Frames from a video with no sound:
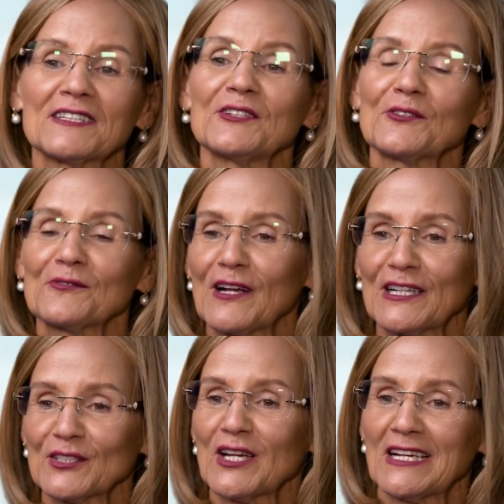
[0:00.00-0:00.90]
in your
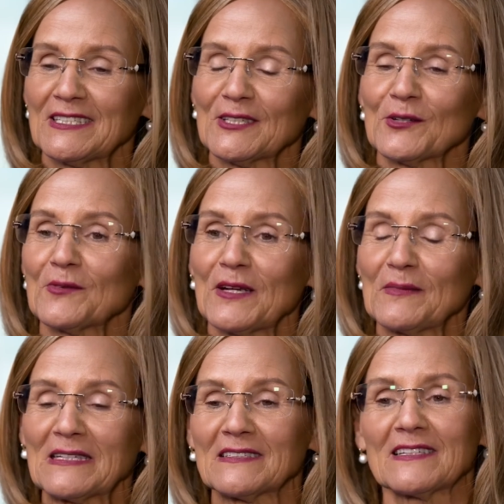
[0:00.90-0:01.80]
franchise
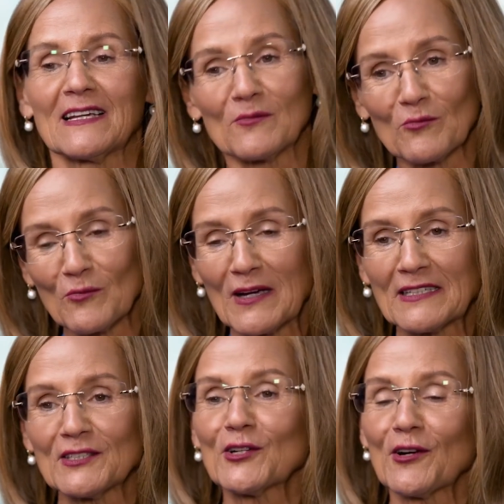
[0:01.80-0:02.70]
agreements and
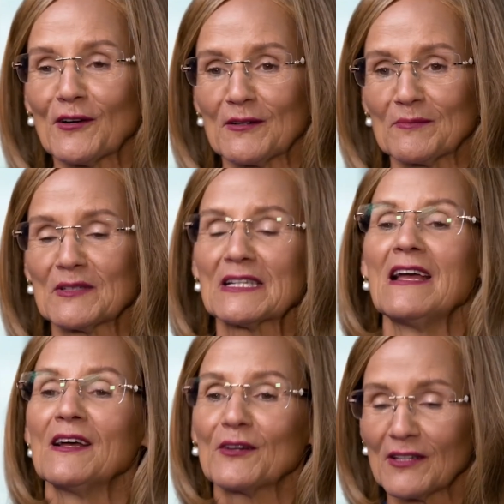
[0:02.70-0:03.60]
what terms
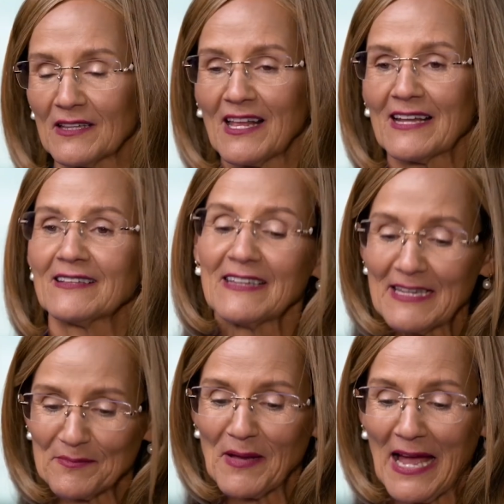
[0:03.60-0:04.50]
could likely
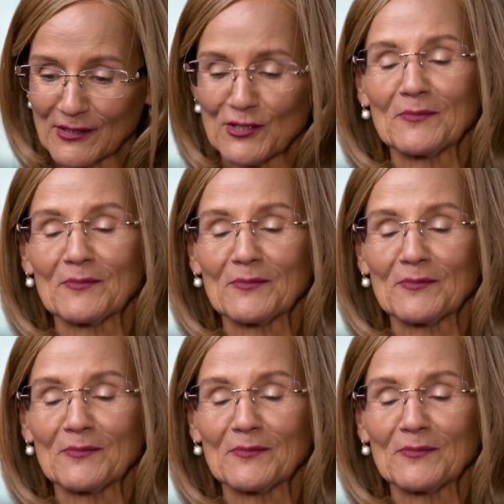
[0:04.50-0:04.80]
impact your